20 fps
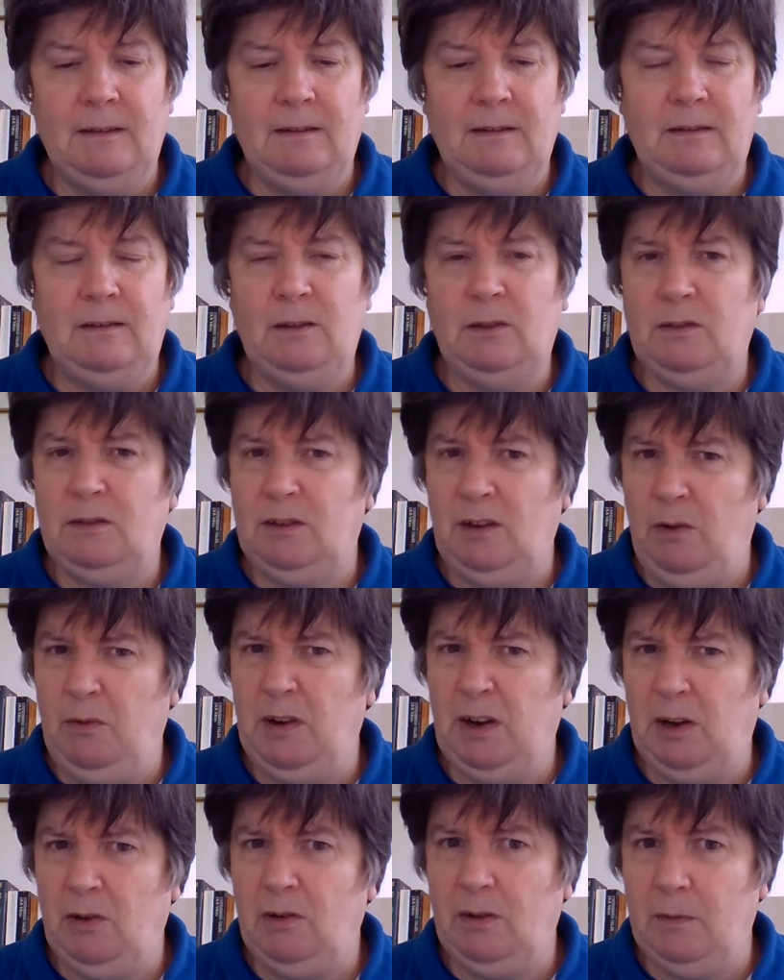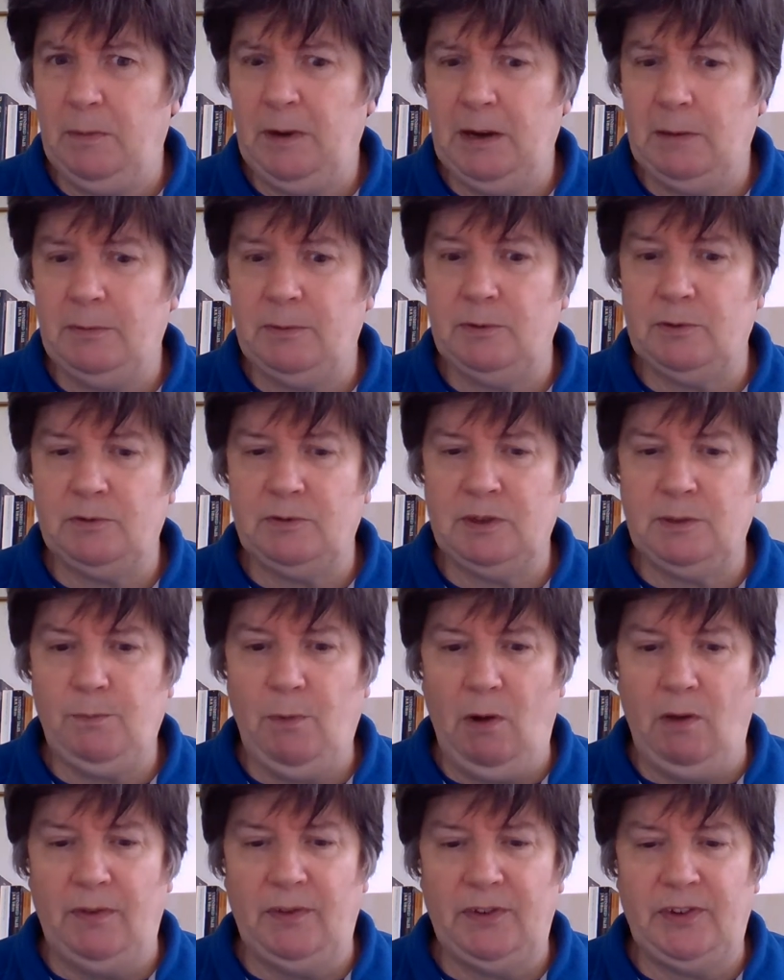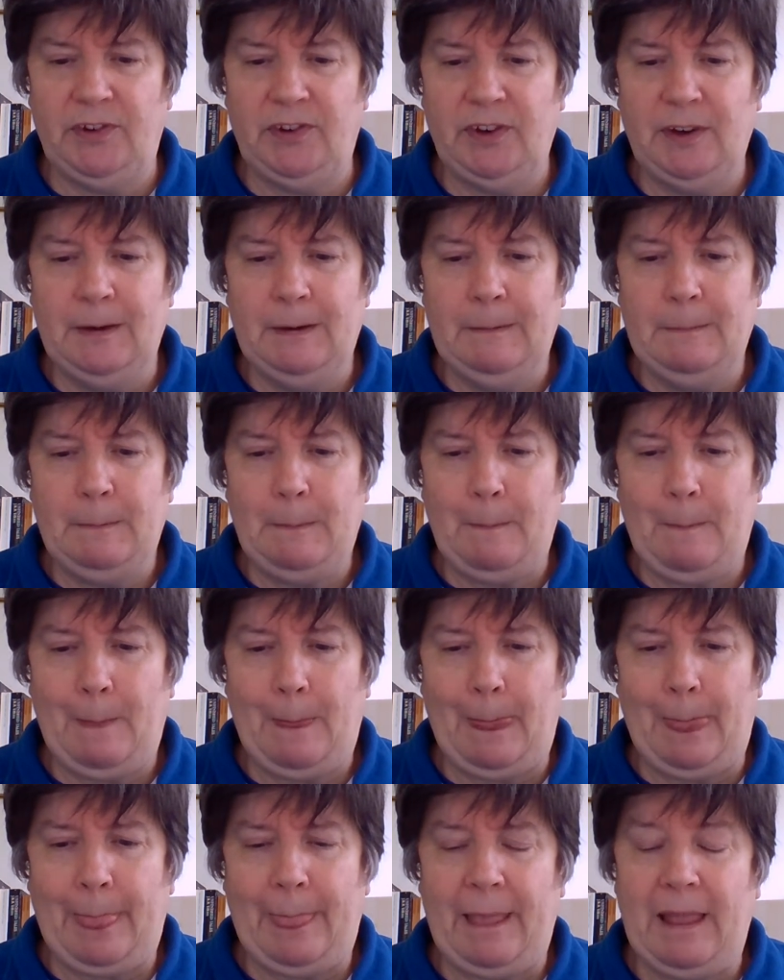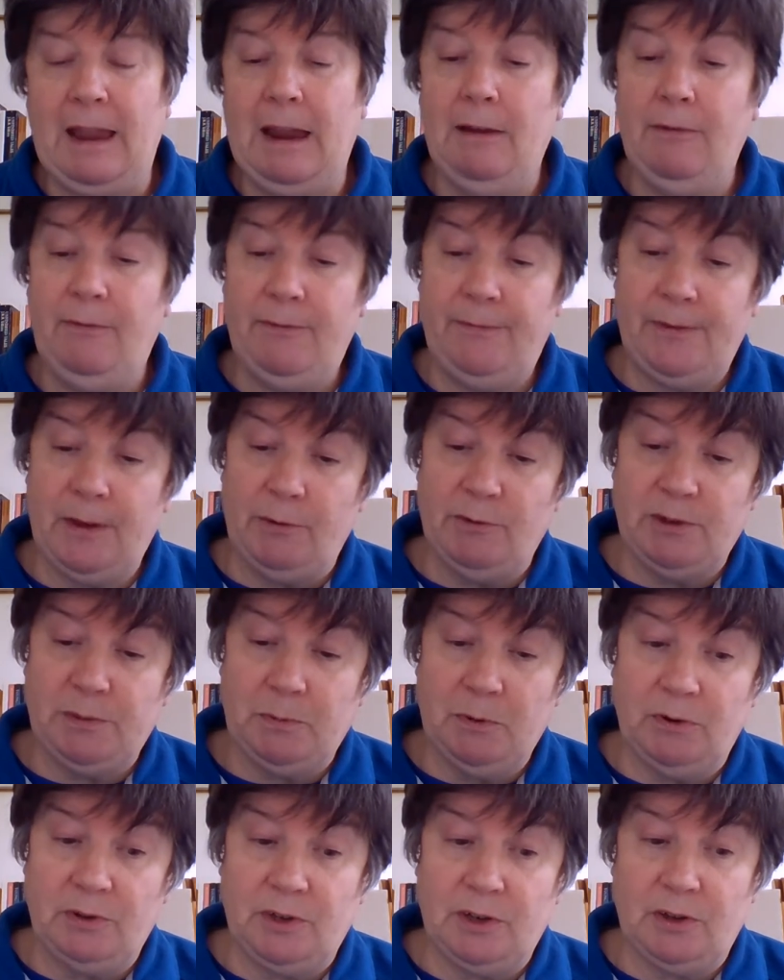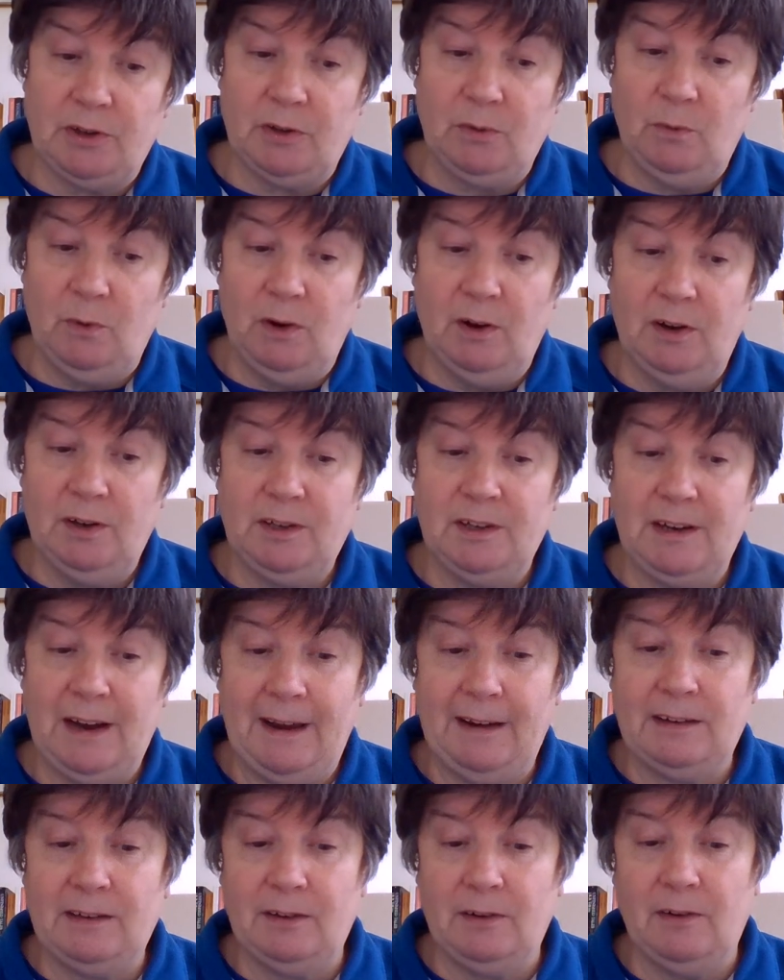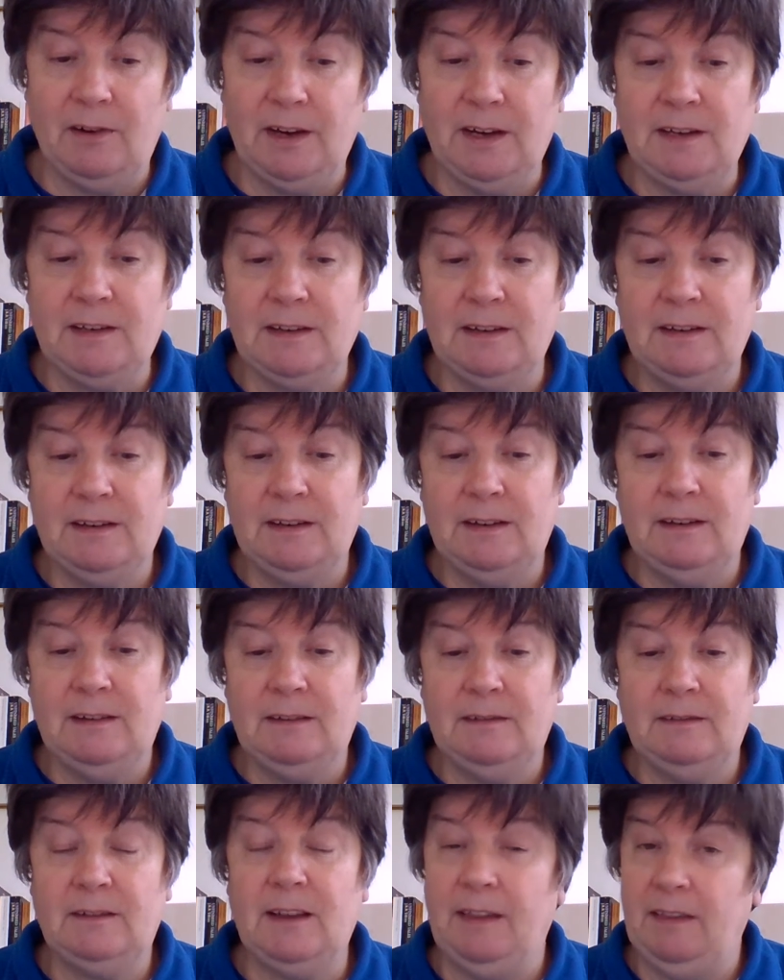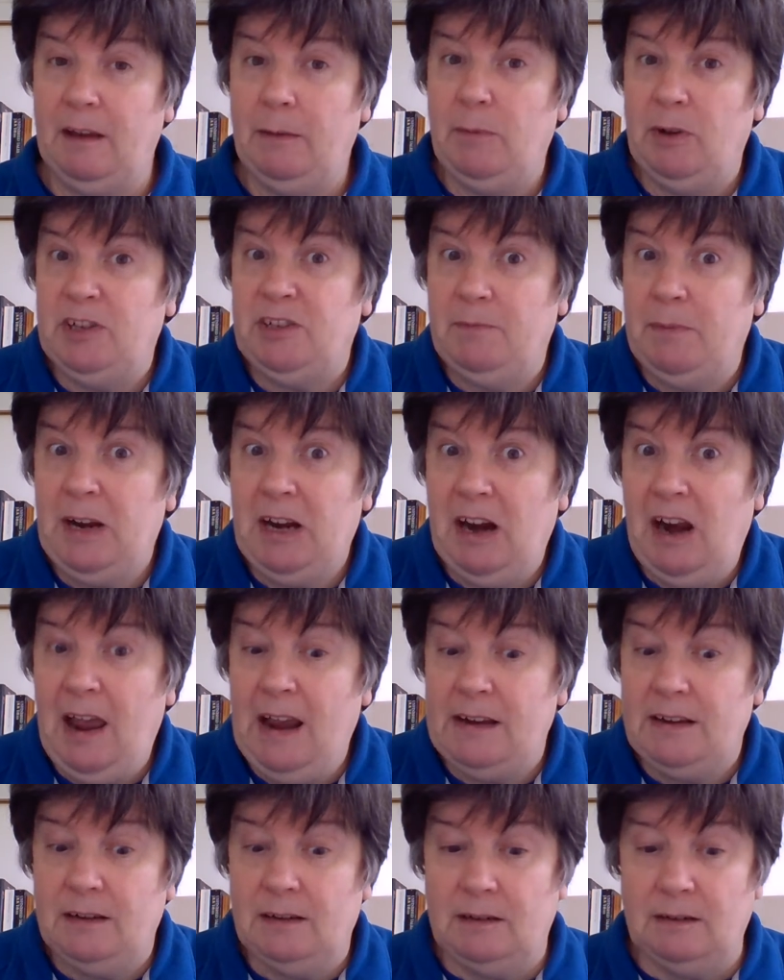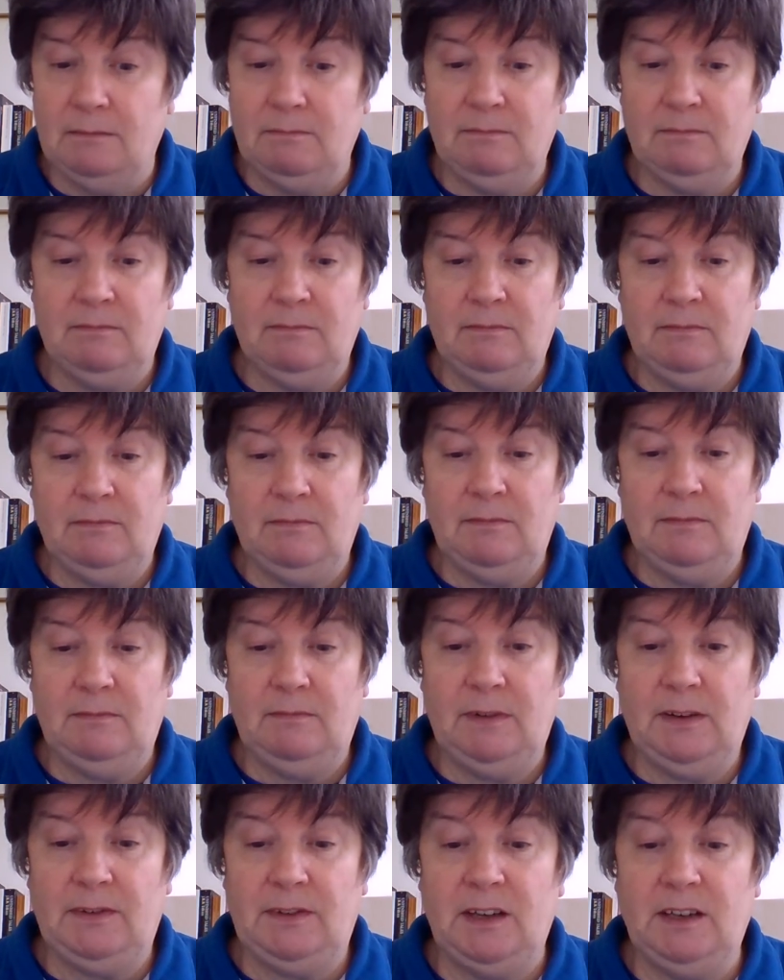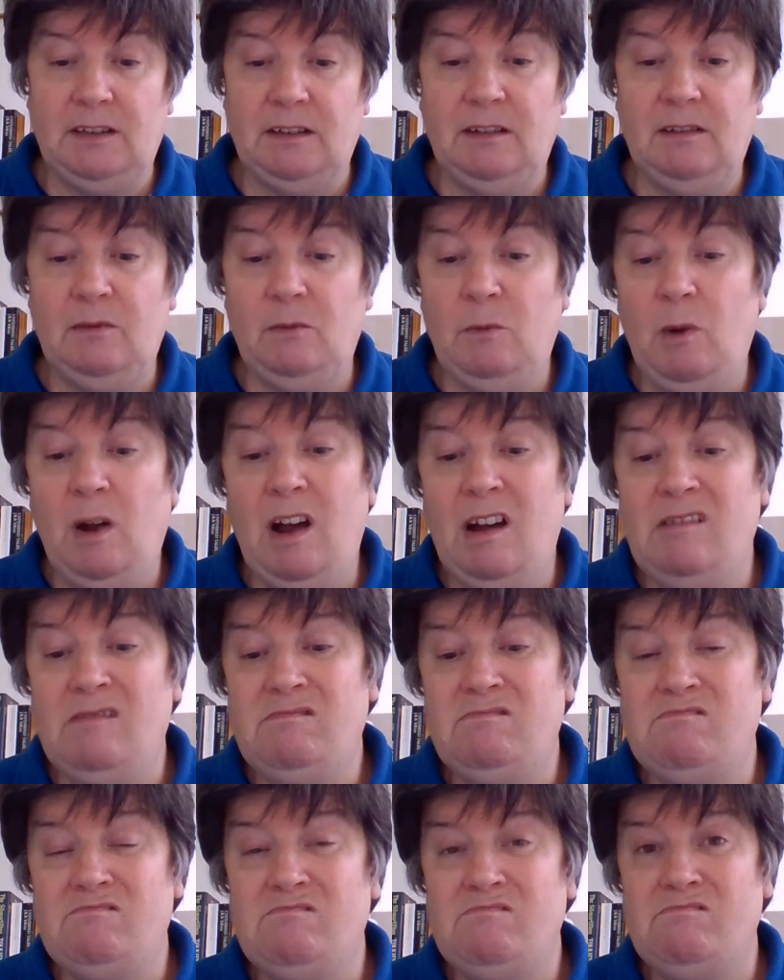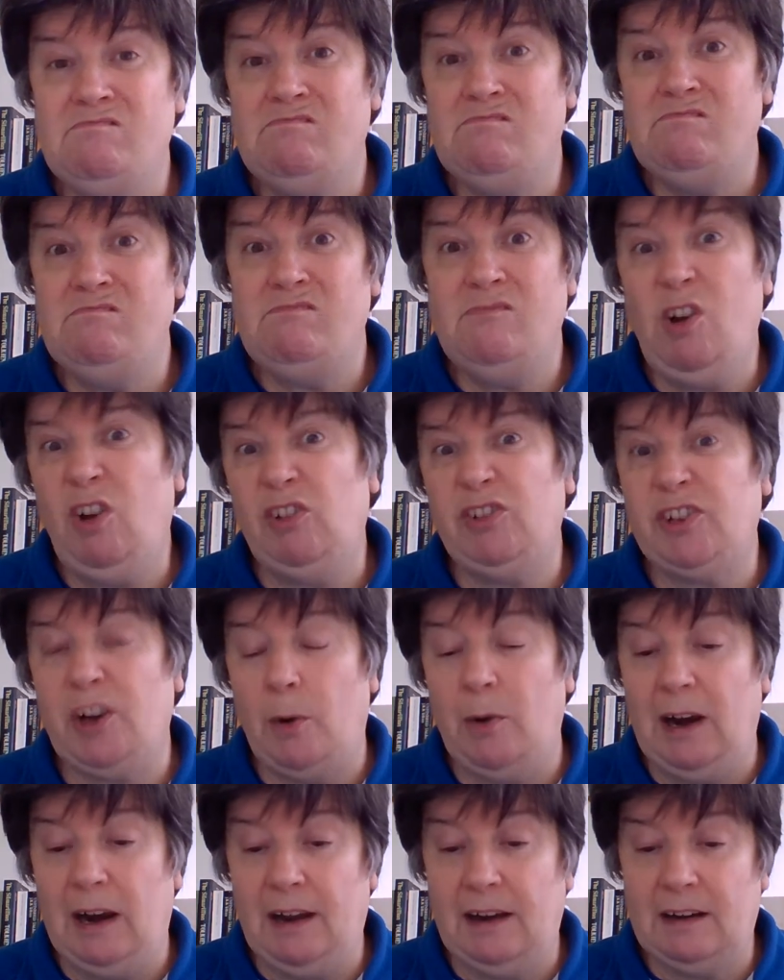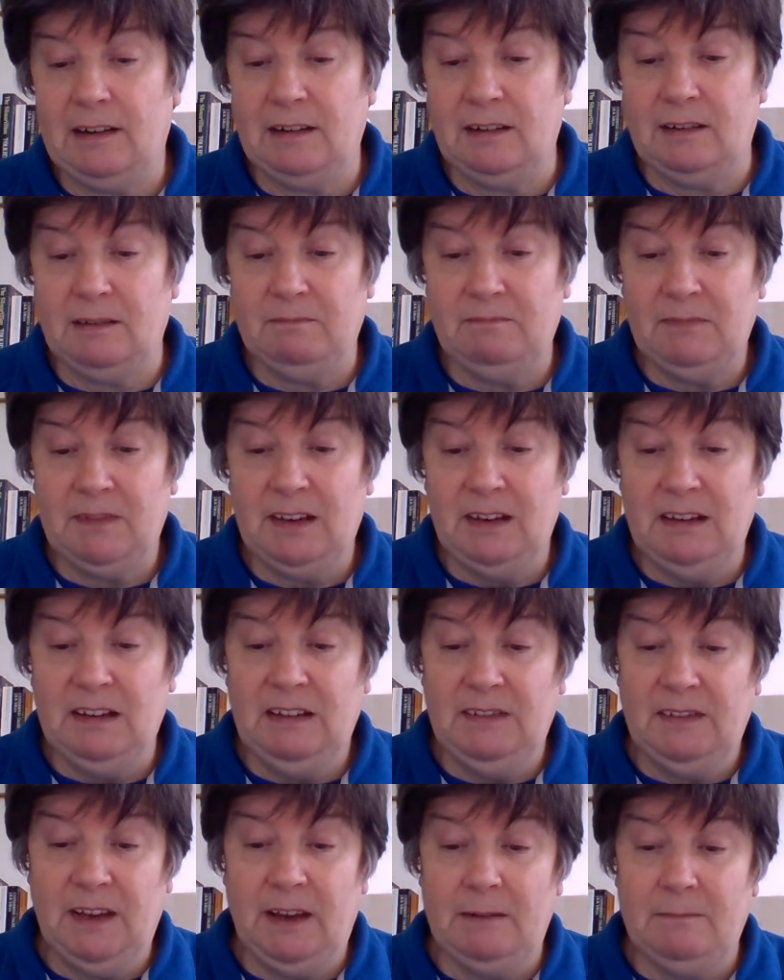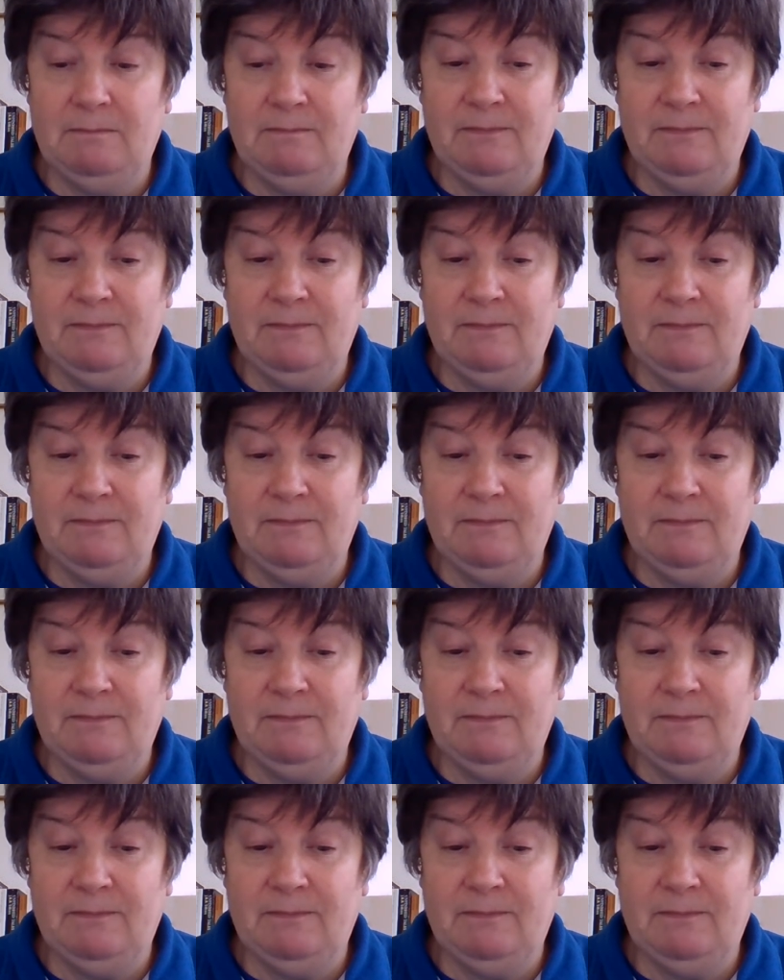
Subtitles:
You could only look at people's response. If they responded to the word and acted on it, then they must have been elected. If they didn't, well, not so elected. Then,